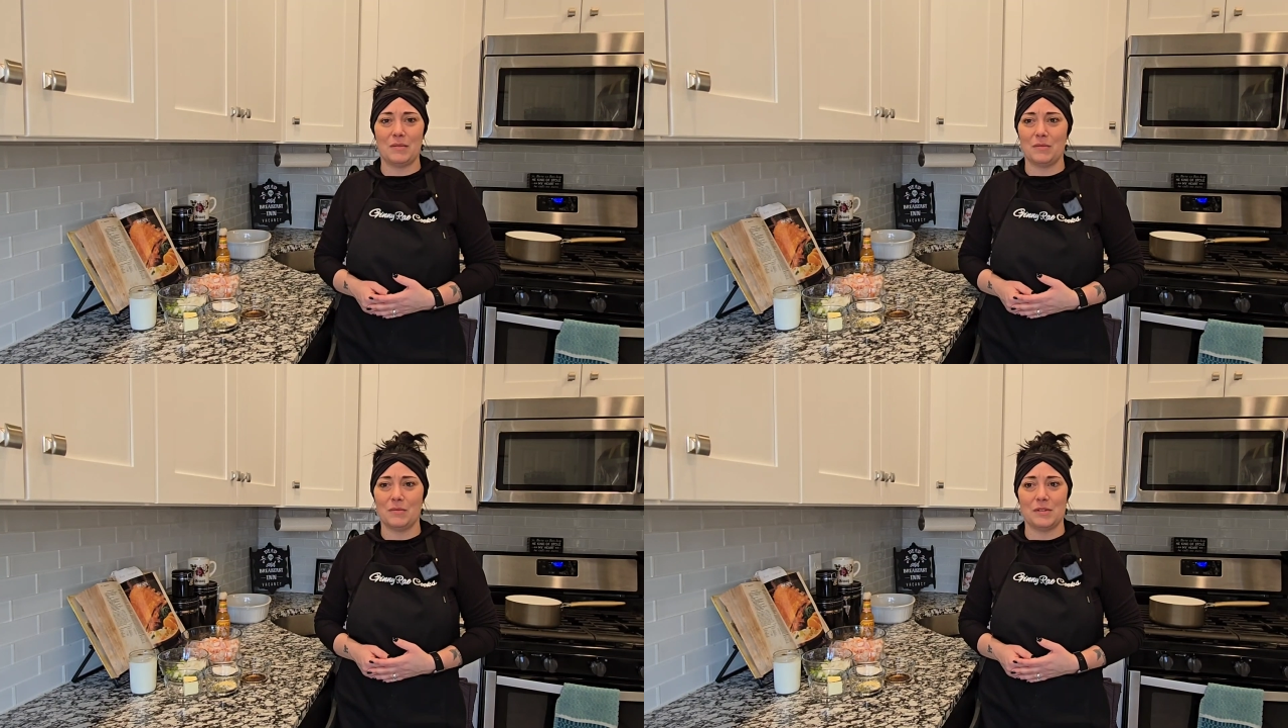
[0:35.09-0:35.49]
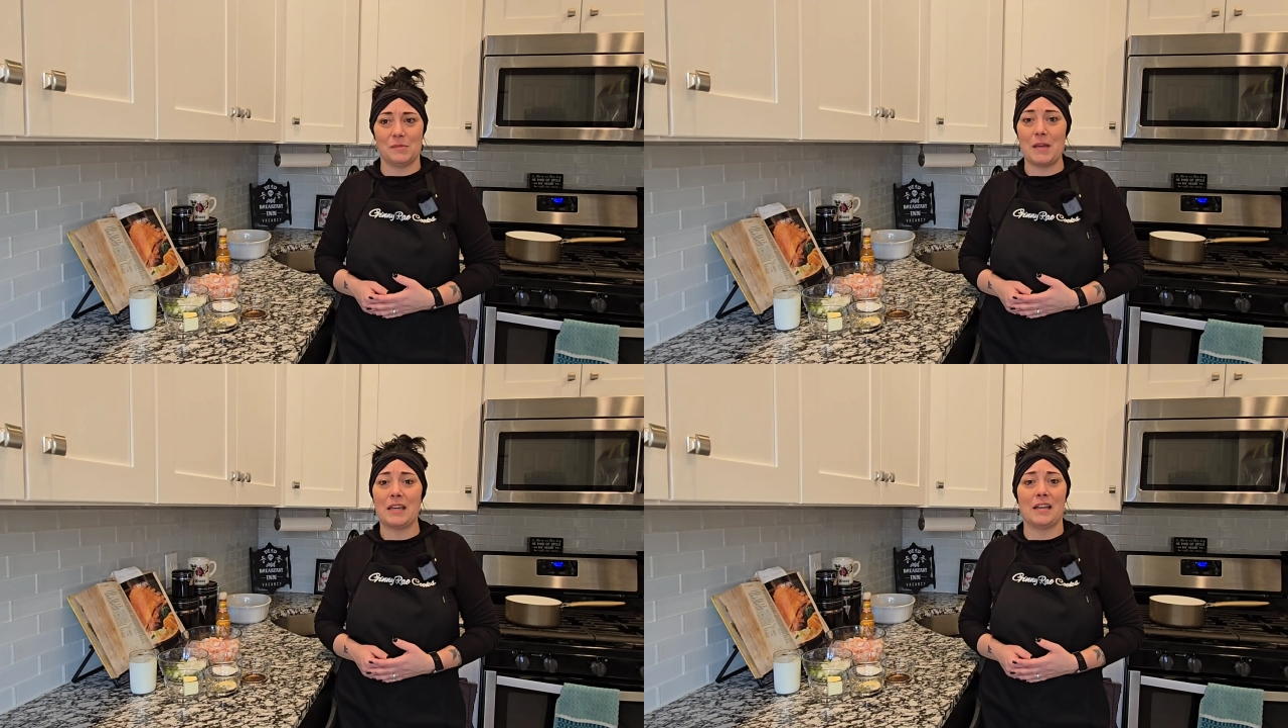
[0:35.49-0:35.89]
was
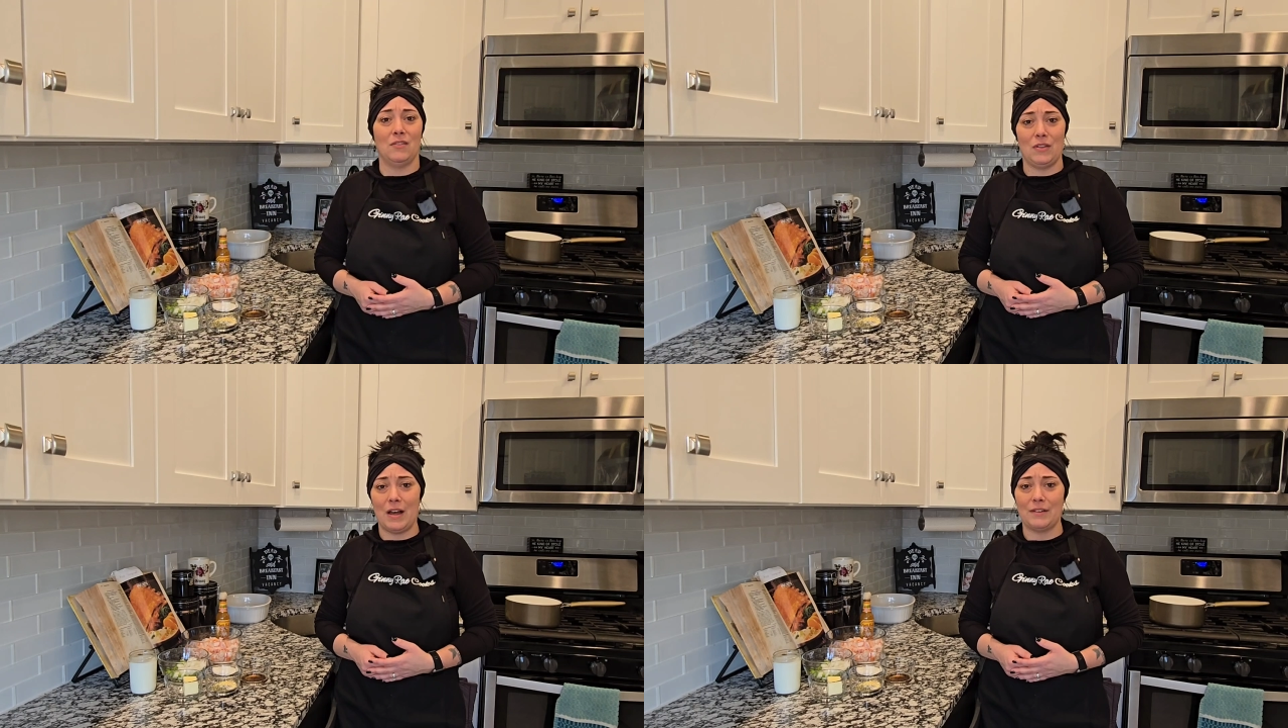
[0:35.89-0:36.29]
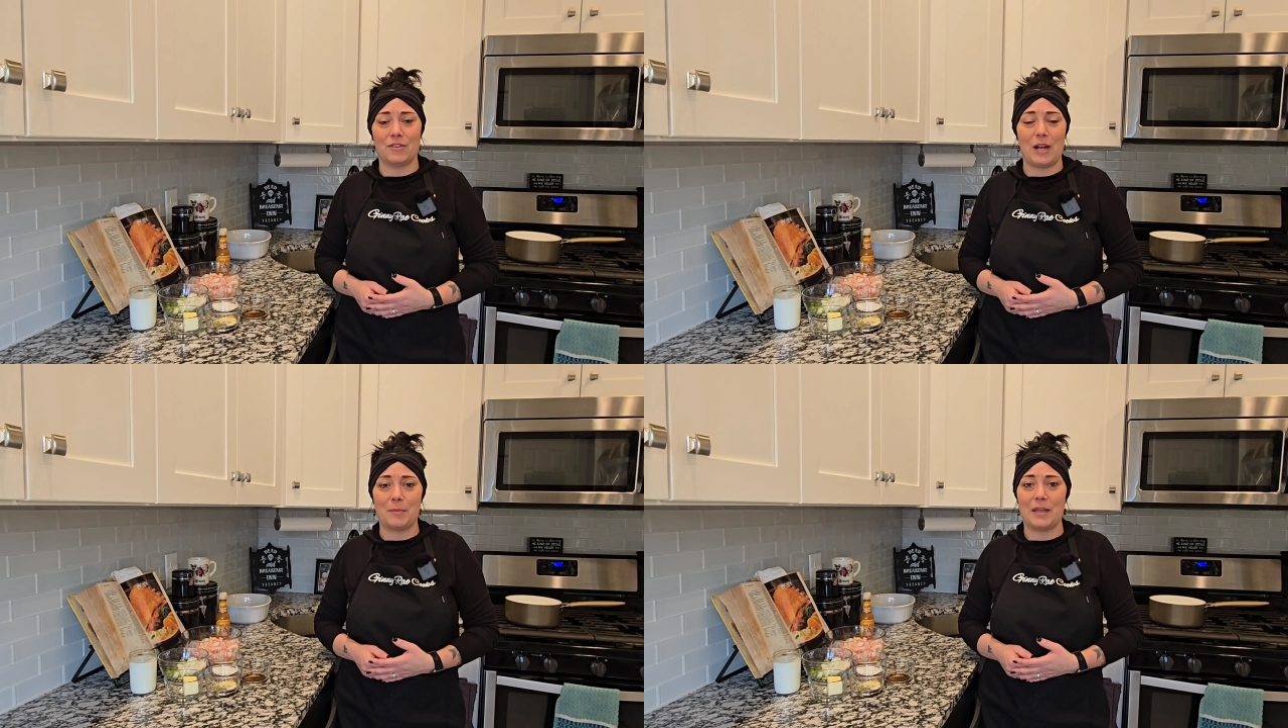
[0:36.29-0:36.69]
making a lot of
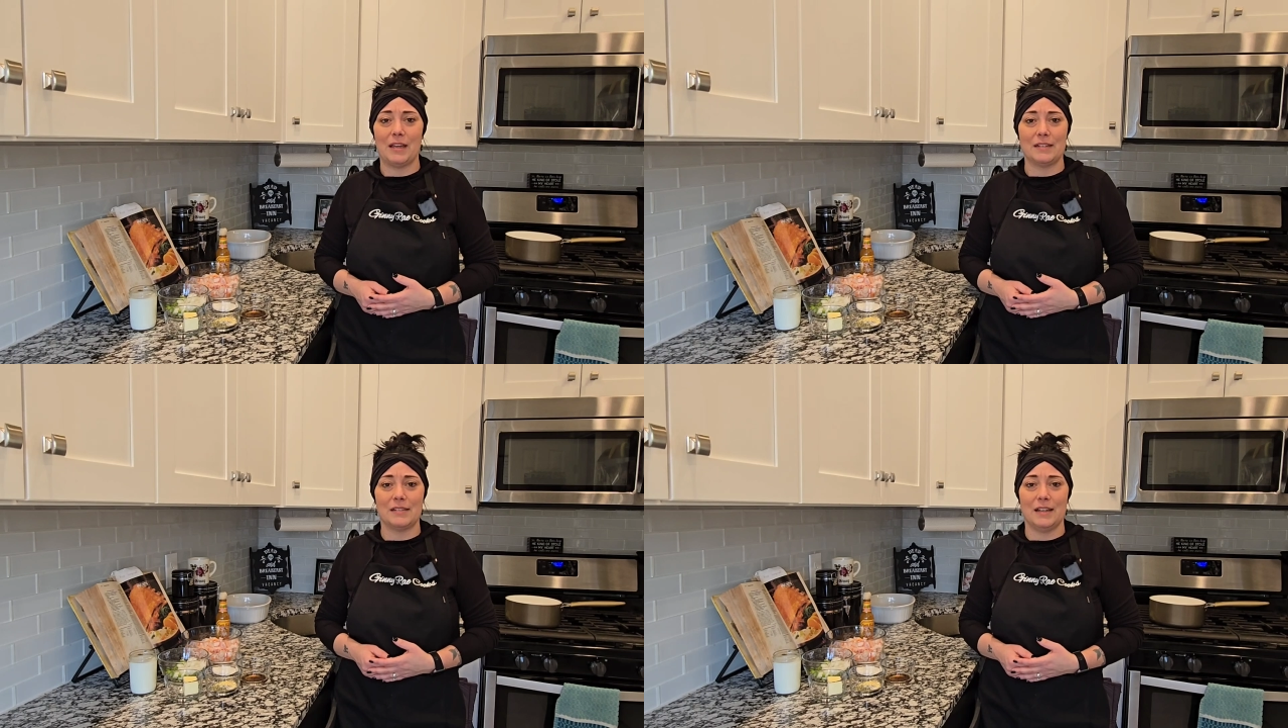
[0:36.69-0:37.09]
crab cakes,